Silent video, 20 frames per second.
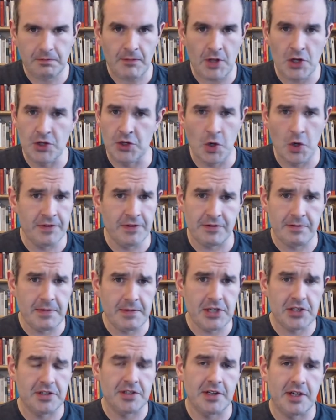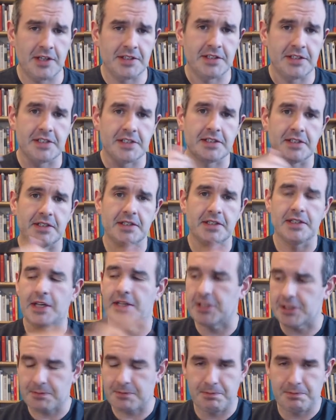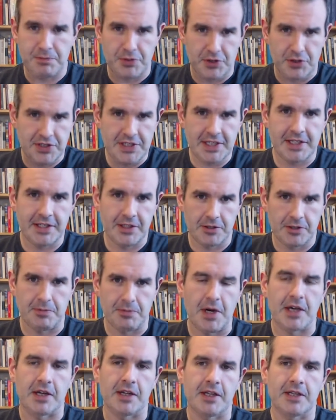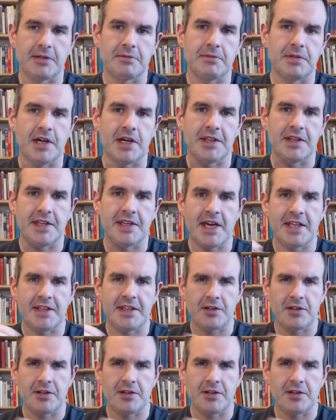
No information on the distillate, on this particular bottling beyond that.